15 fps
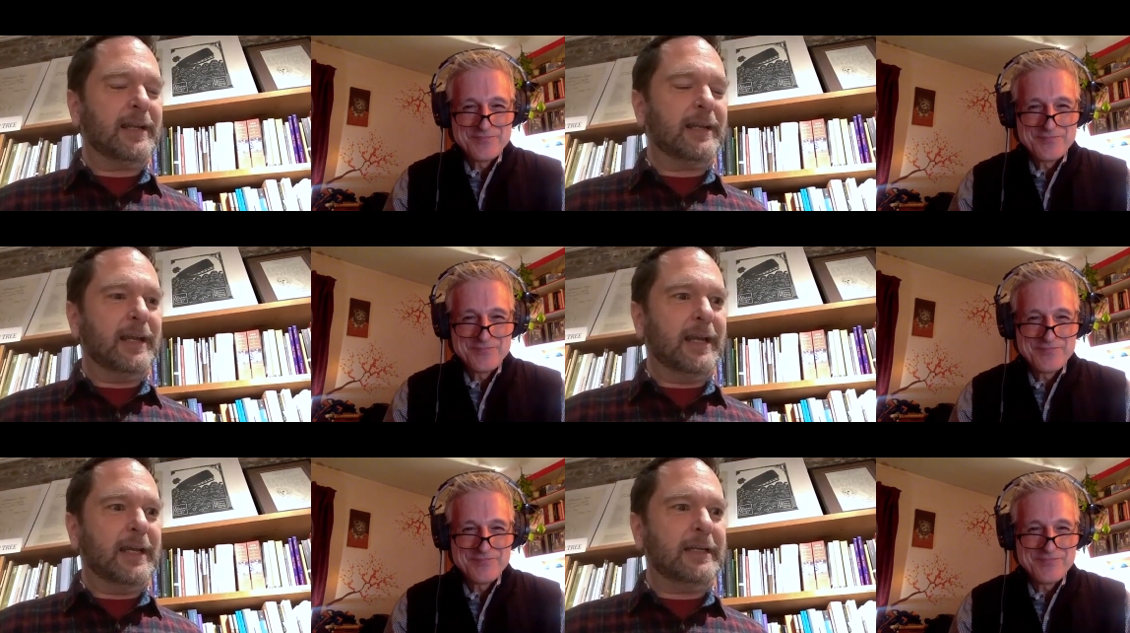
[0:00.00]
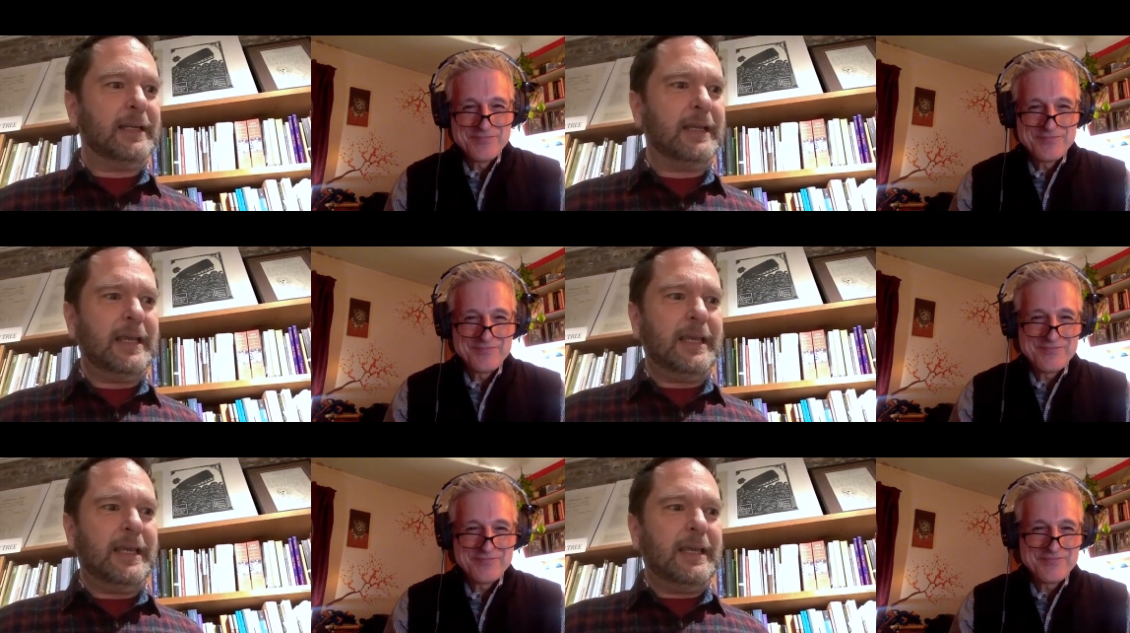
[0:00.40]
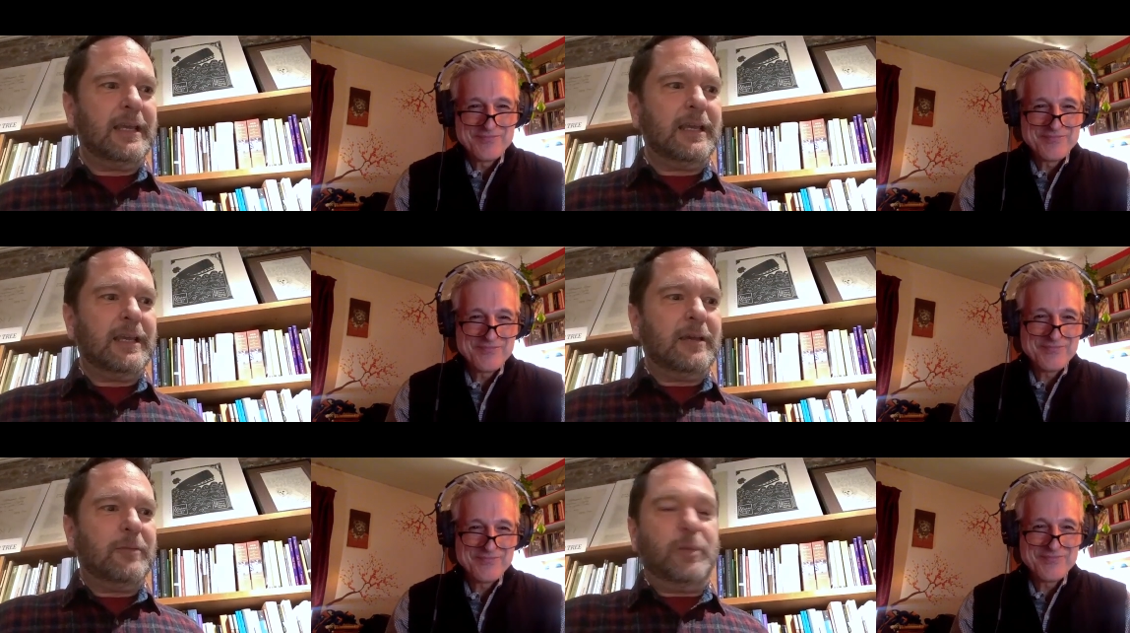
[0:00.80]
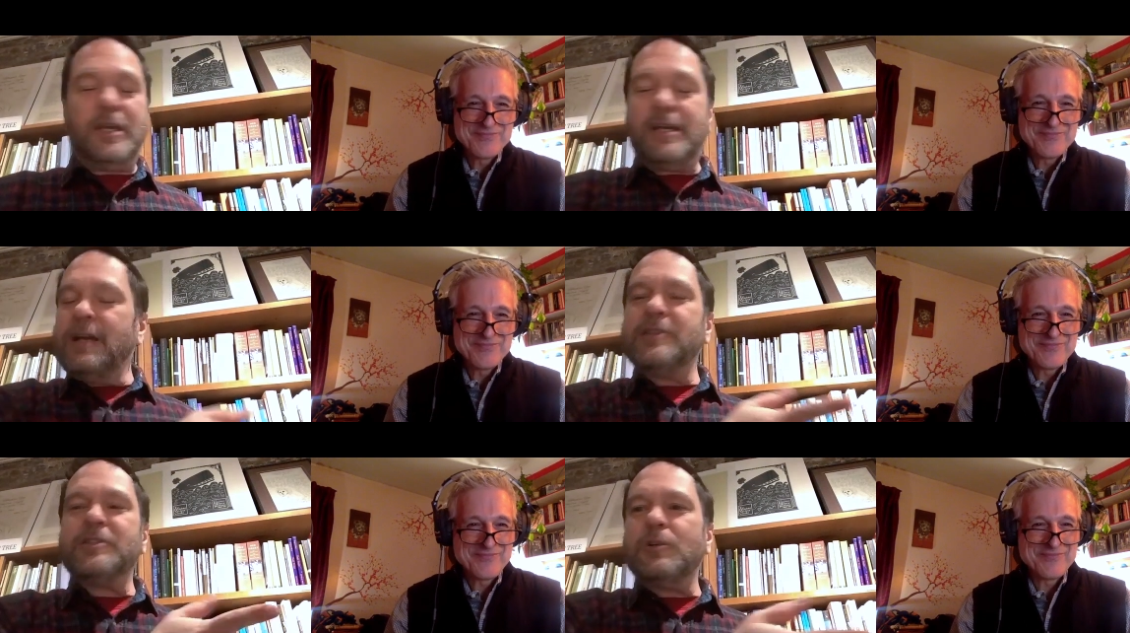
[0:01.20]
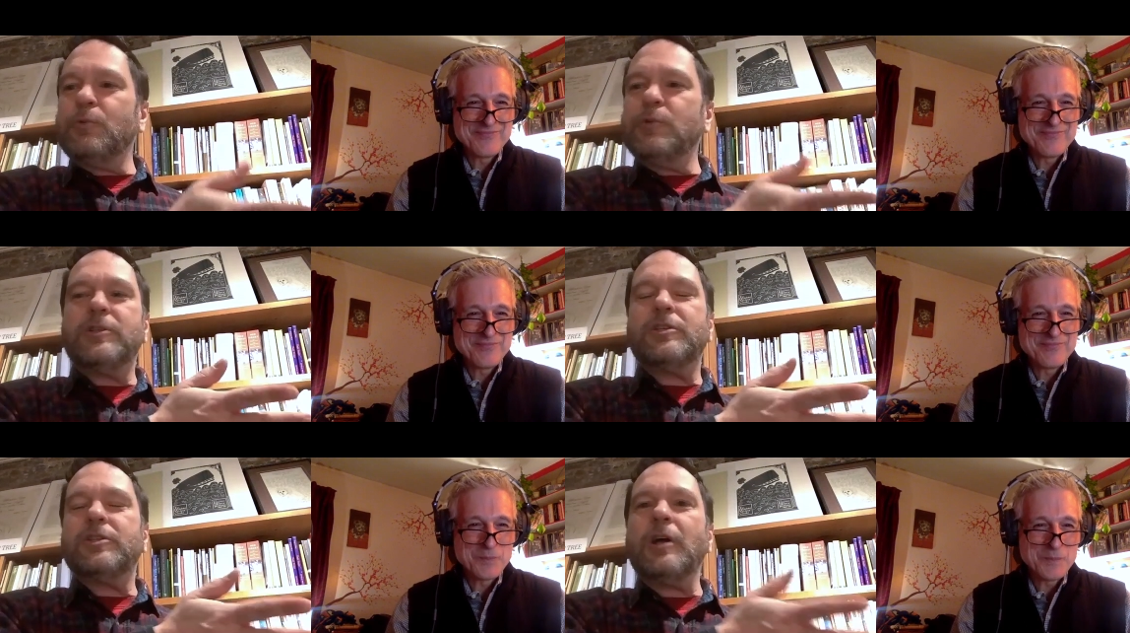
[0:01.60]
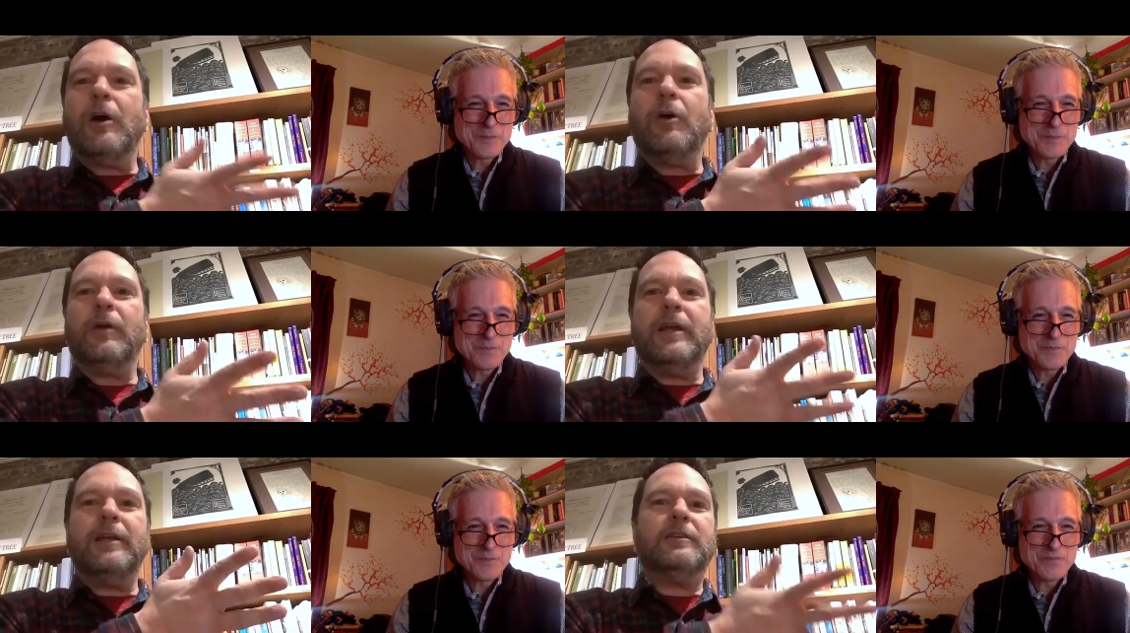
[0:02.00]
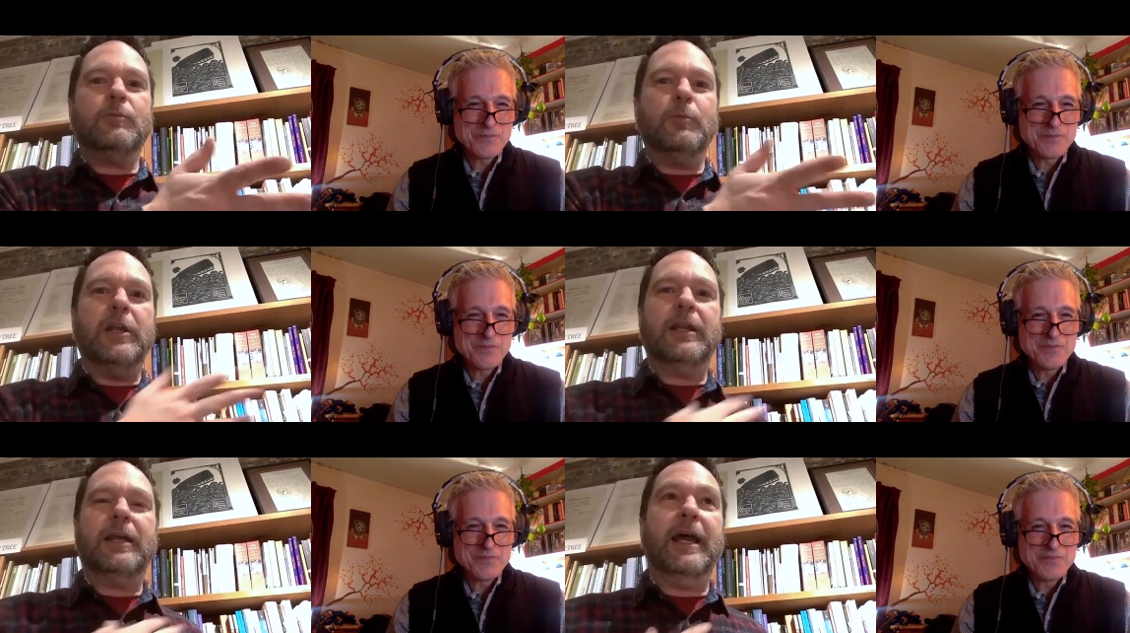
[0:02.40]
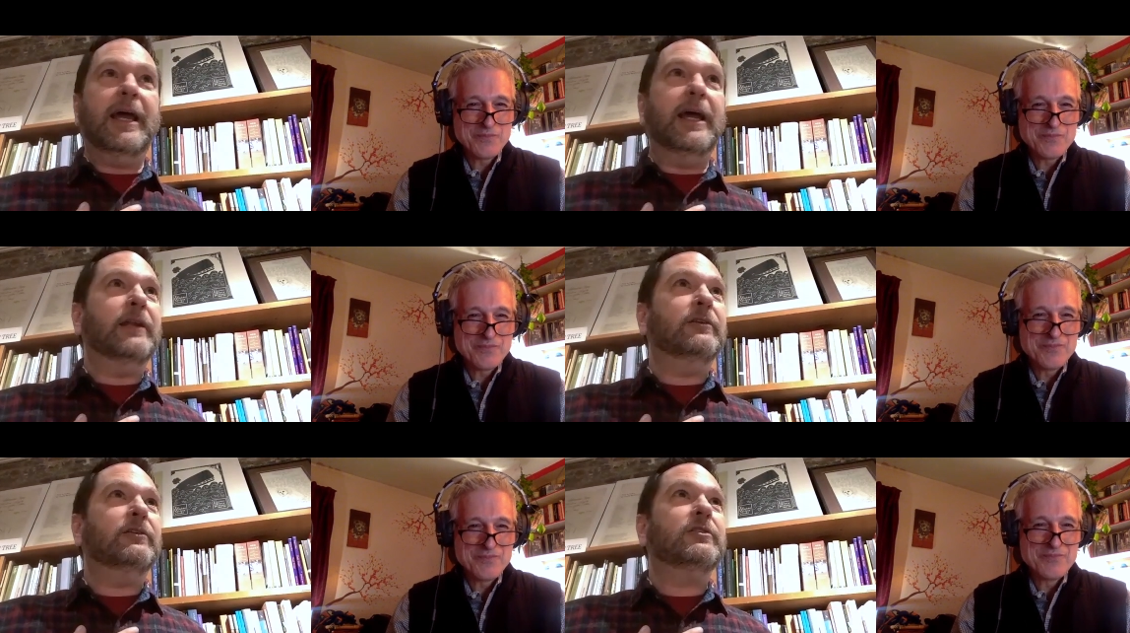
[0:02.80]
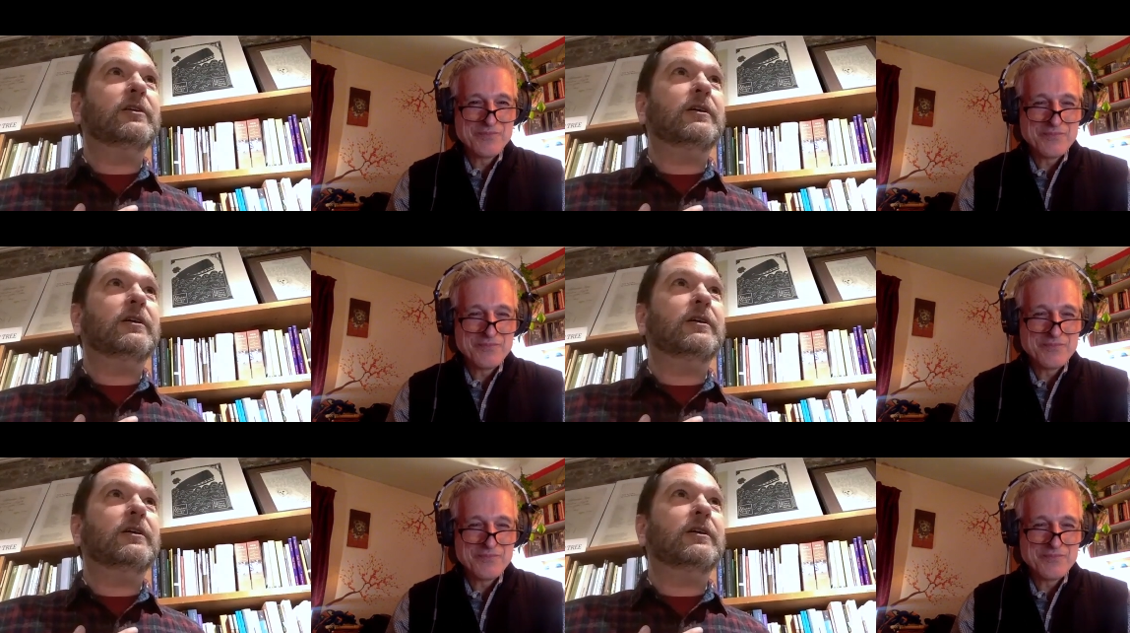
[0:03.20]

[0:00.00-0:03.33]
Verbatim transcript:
Speaker 1: And because it was so intimate and